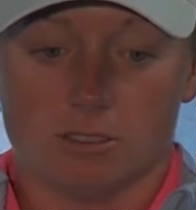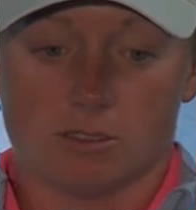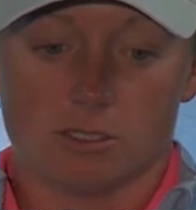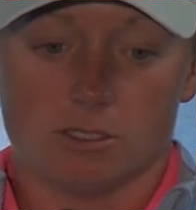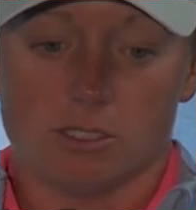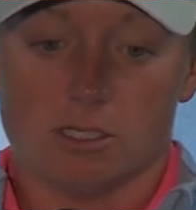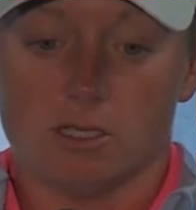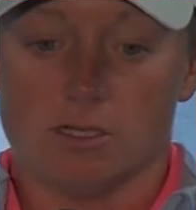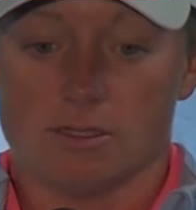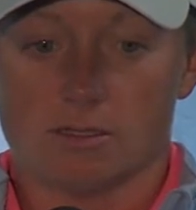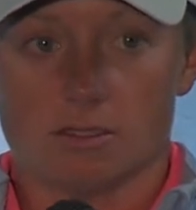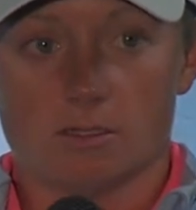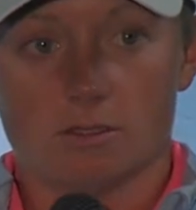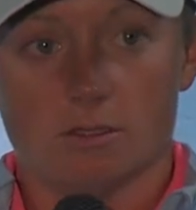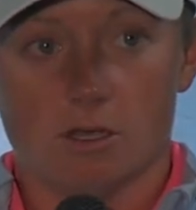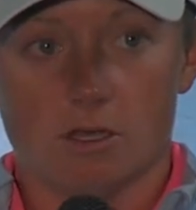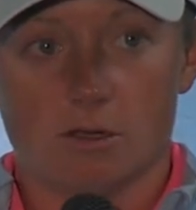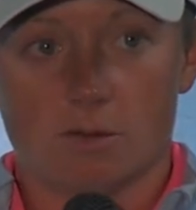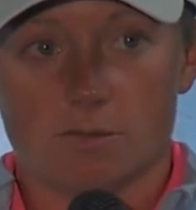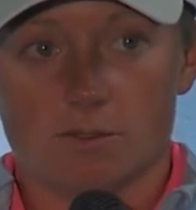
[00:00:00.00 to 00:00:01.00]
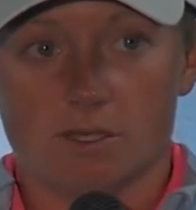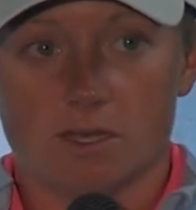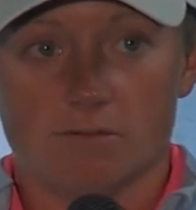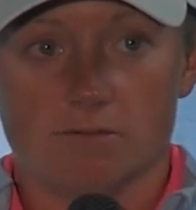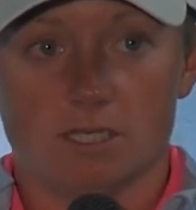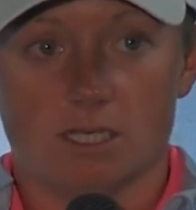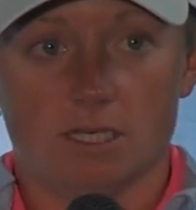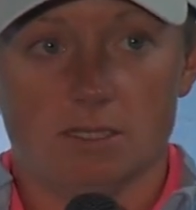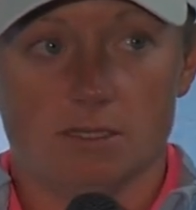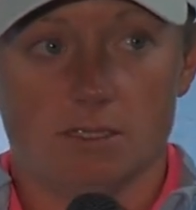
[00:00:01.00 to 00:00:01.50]
there's a ton of slopes. You have
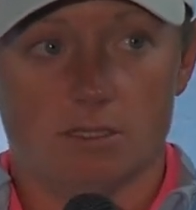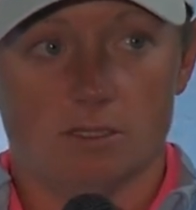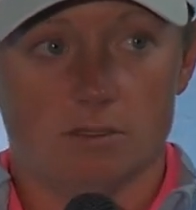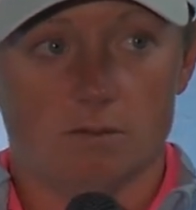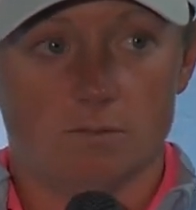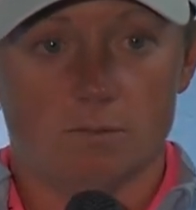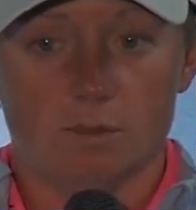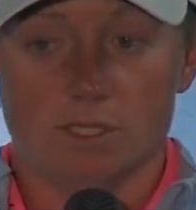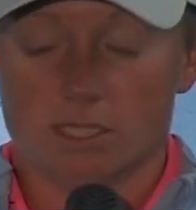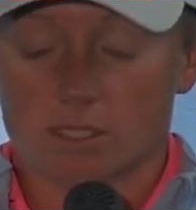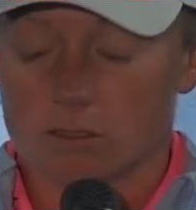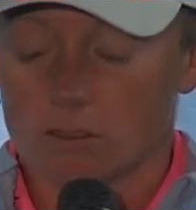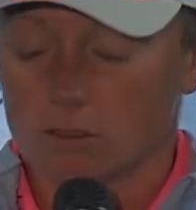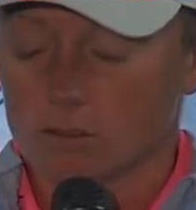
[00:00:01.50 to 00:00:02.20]
to hit it, miss it